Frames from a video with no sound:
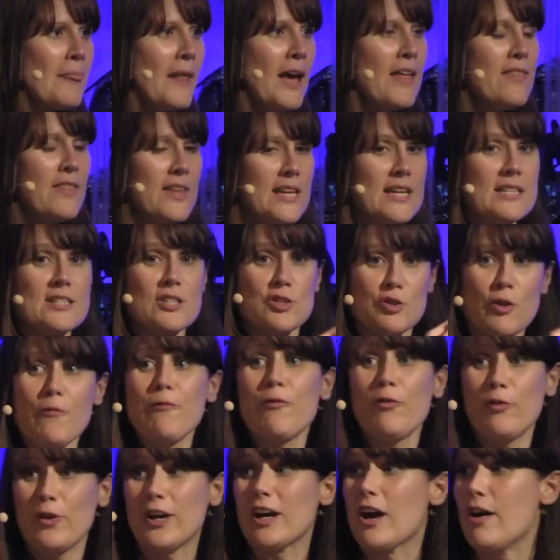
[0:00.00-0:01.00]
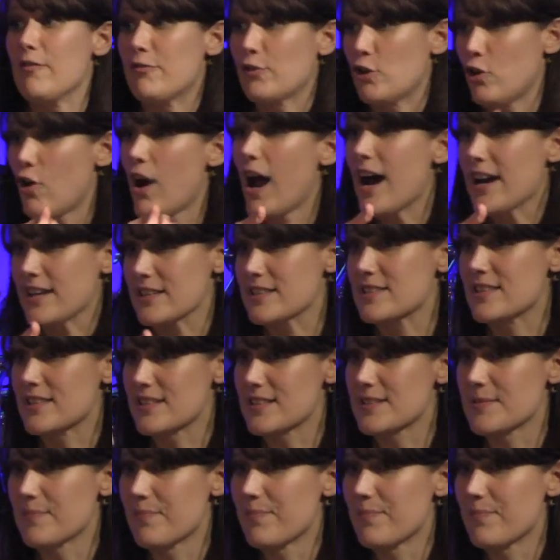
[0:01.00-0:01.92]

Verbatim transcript: the suffering of Christ.